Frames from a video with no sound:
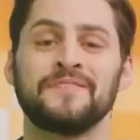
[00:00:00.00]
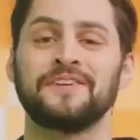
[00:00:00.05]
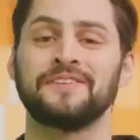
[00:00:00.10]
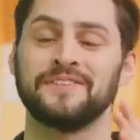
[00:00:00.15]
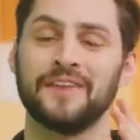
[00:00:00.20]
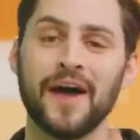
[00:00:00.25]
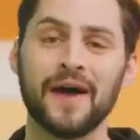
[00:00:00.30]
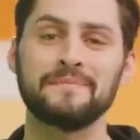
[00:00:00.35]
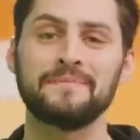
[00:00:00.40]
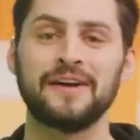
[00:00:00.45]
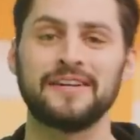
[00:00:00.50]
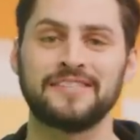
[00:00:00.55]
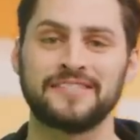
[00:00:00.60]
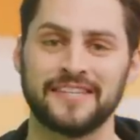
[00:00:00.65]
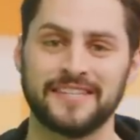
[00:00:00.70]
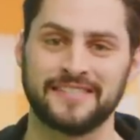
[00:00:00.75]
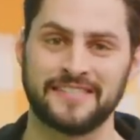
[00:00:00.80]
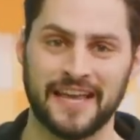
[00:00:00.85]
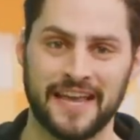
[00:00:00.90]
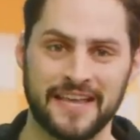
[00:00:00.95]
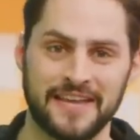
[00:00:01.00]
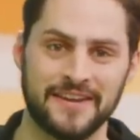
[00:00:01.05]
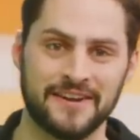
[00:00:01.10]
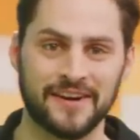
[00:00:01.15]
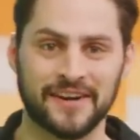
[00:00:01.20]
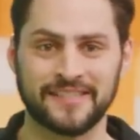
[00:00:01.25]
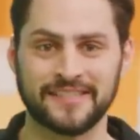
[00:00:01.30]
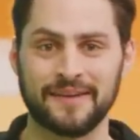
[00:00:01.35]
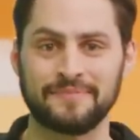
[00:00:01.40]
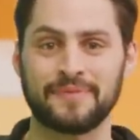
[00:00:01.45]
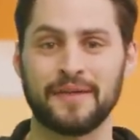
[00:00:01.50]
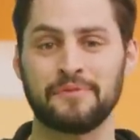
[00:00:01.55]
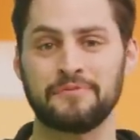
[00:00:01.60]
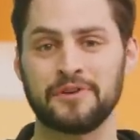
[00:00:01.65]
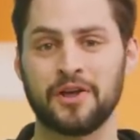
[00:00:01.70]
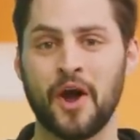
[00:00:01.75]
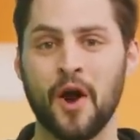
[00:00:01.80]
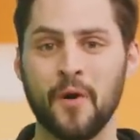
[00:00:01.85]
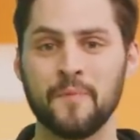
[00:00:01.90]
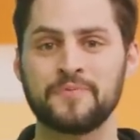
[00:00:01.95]
There's not much to say here except that
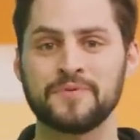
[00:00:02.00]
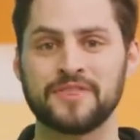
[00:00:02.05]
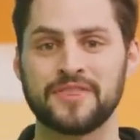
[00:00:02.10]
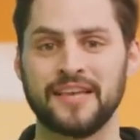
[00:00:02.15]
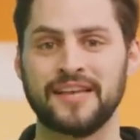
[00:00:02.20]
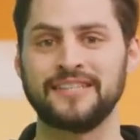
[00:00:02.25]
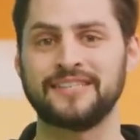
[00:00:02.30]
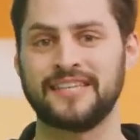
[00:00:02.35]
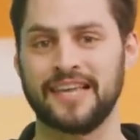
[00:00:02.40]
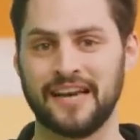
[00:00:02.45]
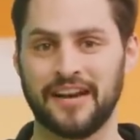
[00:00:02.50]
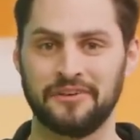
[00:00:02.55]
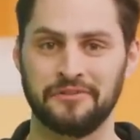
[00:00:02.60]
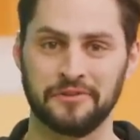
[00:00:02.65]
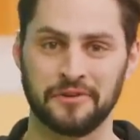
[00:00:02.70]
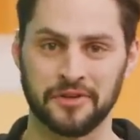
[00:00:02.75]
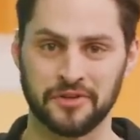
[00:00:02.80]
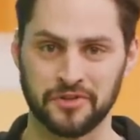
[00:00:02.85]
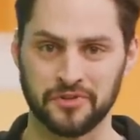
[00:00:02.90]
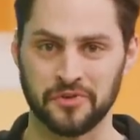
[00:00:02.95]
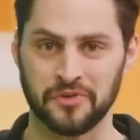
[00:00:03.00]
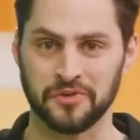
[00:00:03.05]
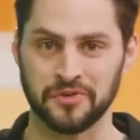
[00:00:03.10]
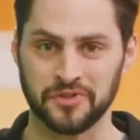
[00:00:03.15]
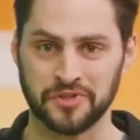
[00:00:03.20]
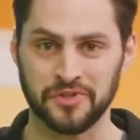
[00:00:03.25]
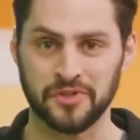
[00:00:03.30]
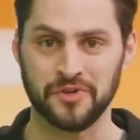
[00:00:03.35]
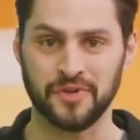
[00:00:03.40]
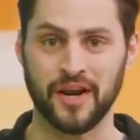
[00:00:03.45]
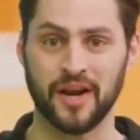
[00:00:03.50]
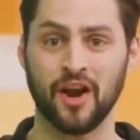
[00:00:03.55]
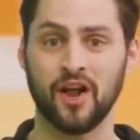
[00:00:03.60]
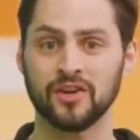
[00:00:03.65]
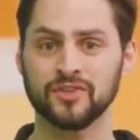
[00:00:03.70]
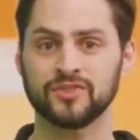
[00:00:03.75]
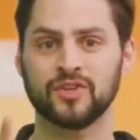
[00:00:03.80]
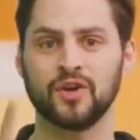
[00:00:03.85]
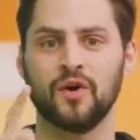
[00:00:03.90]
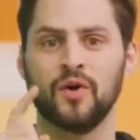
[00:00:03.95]
we hope things get under control soon. And
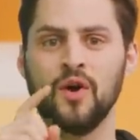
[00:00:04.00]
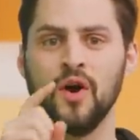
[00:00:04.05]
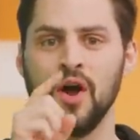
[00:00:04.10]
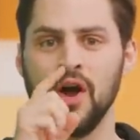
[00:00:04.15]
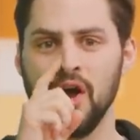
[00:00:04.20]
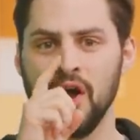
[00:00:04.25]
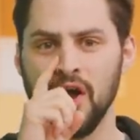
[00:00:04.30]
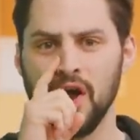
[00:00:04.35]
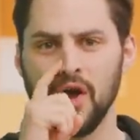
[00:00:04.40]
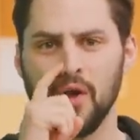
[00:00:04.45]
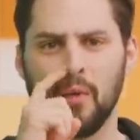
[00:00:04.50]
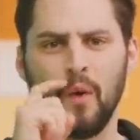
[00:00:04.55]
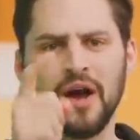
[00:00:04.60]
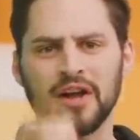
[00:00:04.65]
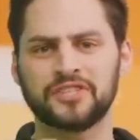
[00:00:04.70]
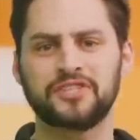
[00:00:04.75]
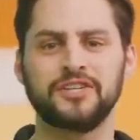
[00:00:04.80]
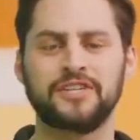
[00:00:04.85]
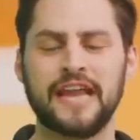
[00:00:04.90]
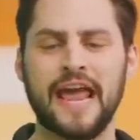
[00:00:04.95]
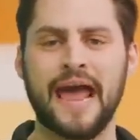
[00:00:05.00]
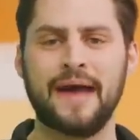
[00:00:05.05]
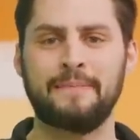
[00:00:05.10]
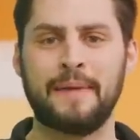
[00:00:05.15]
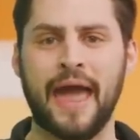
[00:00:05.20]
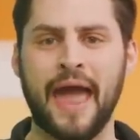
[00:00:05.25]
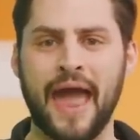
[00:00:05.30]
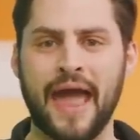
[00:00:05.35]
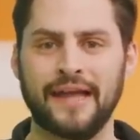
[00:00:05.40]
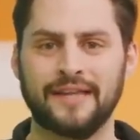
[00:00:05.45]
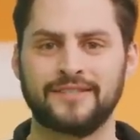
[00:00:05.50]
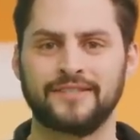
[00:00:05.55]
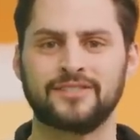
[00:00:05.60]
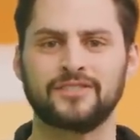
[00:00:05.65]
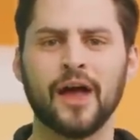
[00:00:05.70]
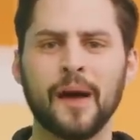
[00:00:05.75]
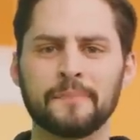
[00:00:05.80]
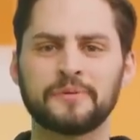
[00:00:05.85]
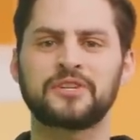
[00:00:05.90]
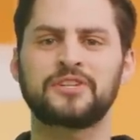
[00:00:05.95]
also, Wash your damn hands.
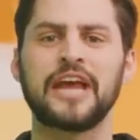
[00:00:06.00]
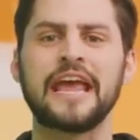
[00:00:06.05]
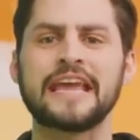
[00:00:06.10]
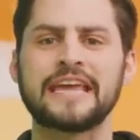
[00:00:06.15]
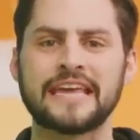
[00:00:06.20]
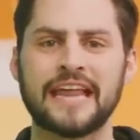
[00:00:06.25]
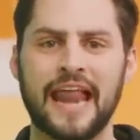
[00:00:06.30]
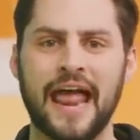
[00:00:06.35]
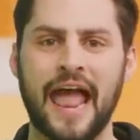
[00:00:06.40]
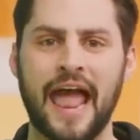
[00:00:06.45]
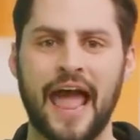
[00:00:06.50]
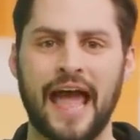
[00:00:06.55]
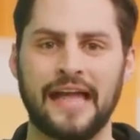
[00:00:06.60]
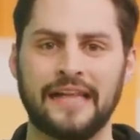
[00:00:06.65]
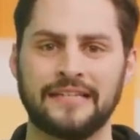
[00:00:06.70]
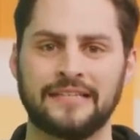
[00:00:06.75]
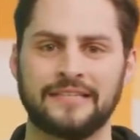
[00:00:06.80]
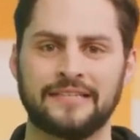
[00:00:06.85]
Stop shaking hands.